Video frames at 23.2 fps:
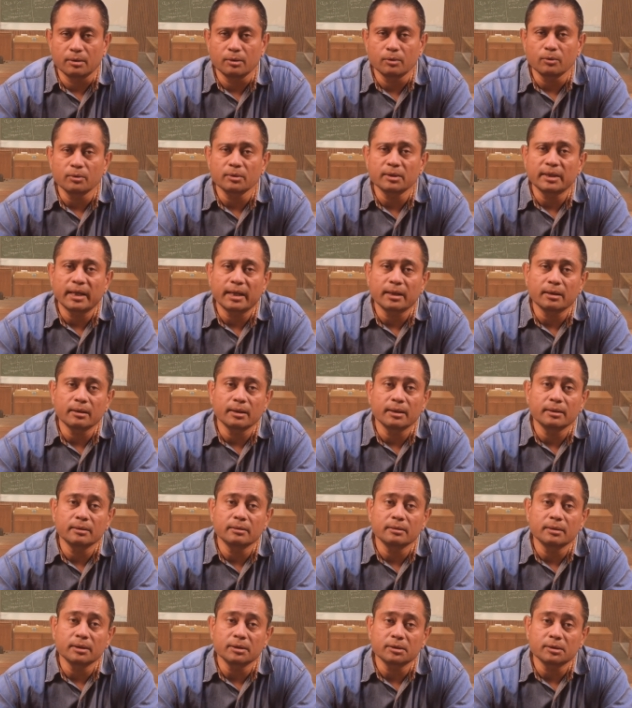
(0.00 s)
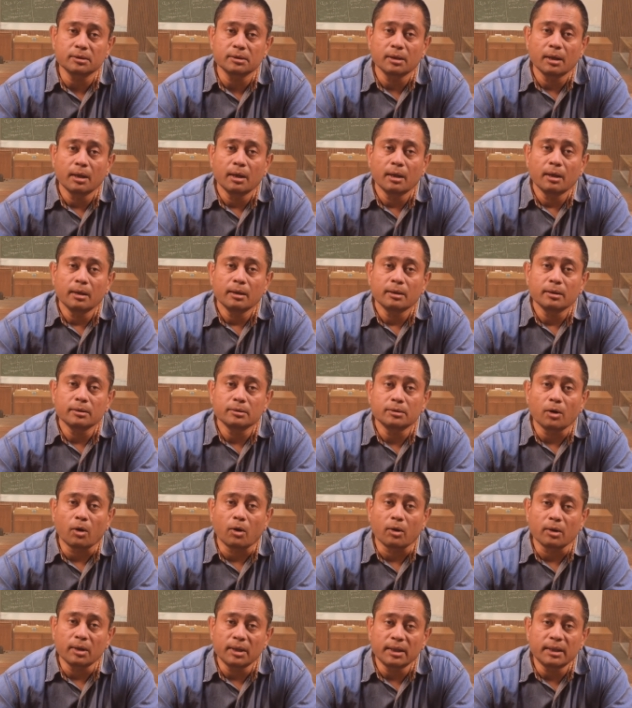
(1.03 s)
Note that in this
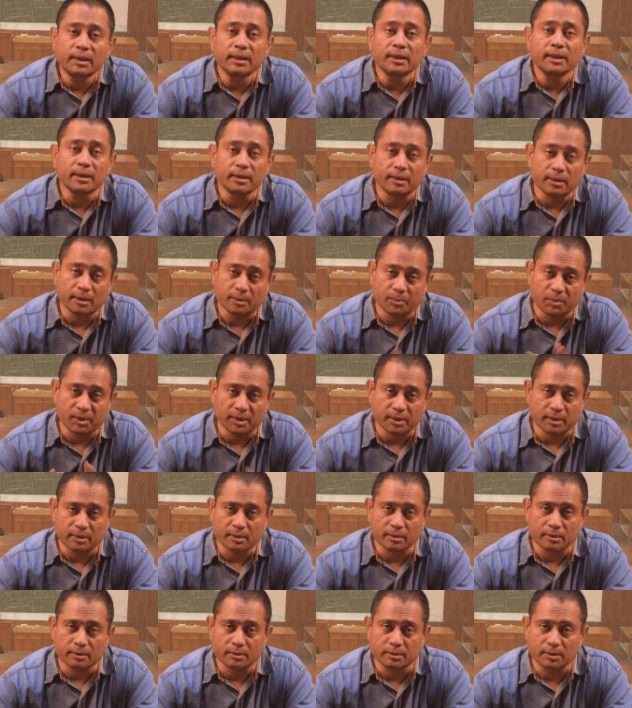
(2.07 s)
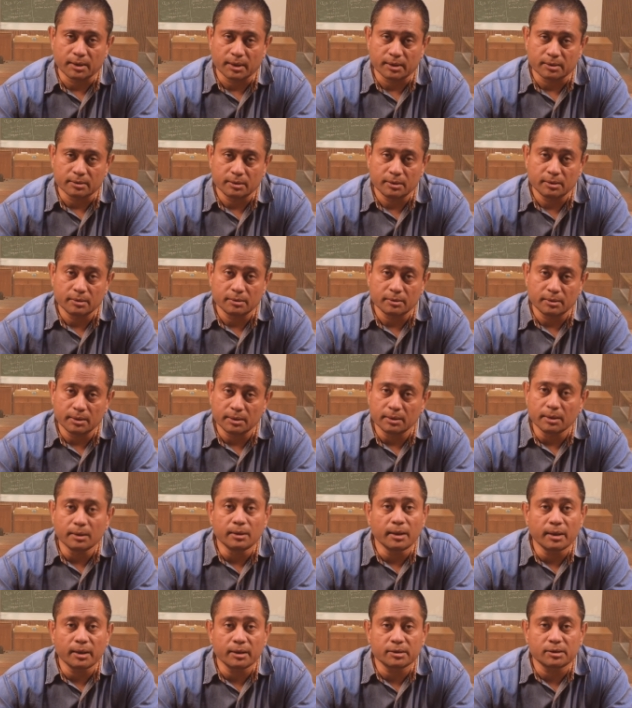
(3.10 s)
the only leading term here in this case the,
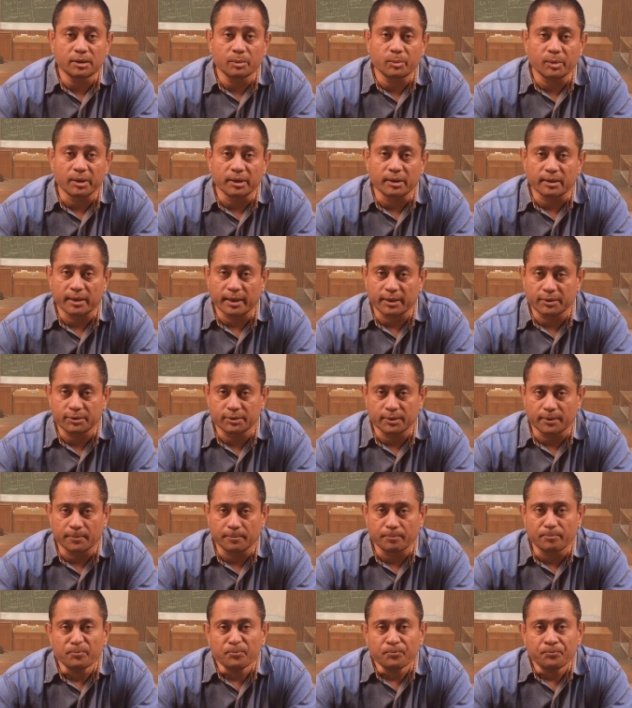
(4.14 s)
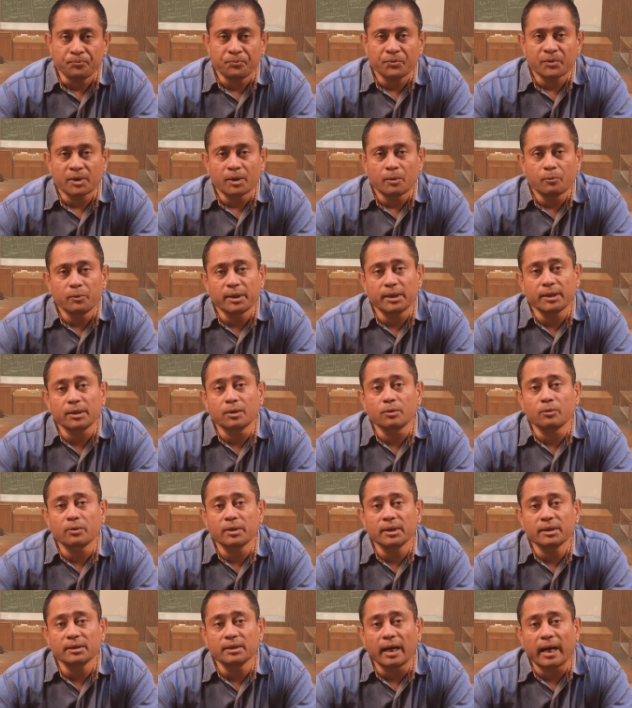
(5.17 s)
the nearest neighbor interaction we are
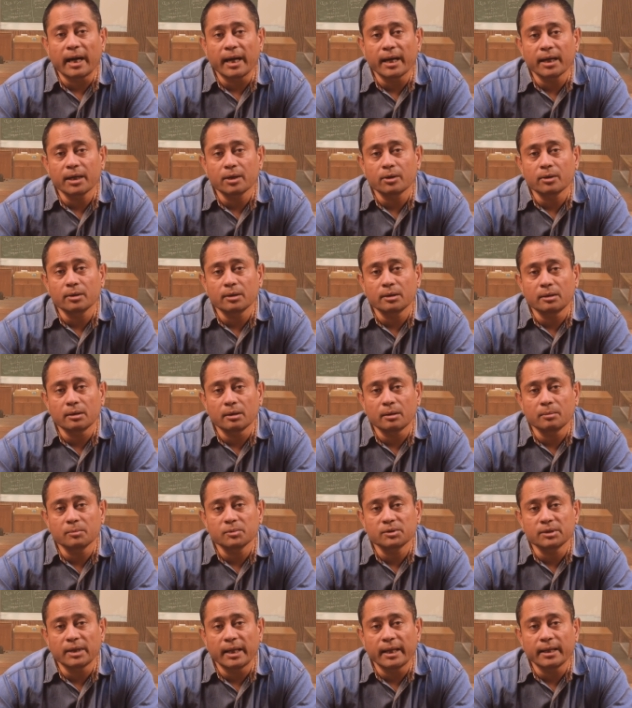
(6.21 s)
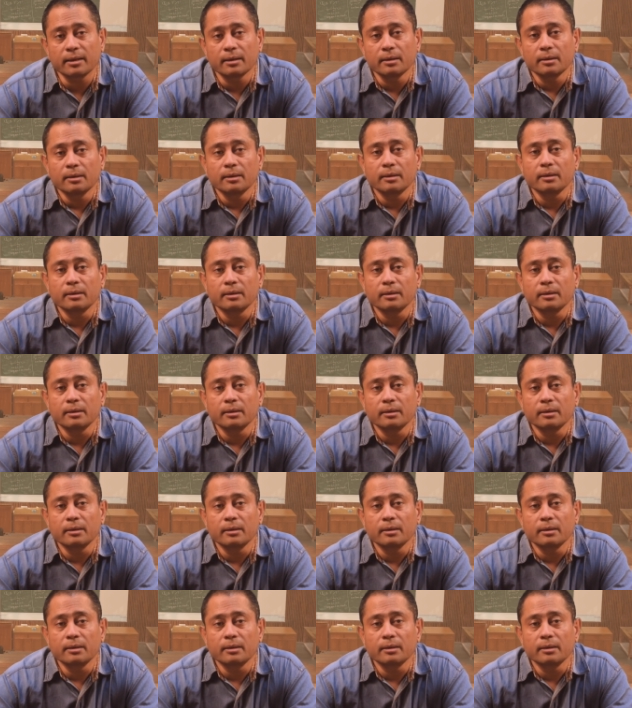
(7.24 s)
ignoring the higher order terms like